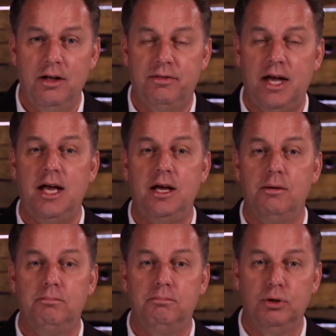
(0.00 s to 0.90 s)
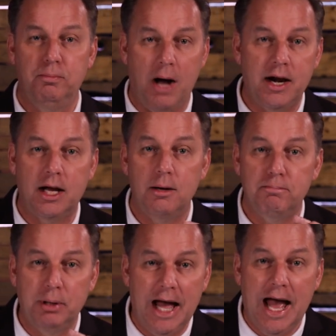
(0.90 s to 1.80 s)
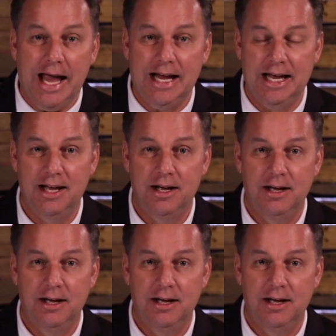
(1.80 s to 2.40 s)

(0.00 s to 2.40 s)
the bubonic plague.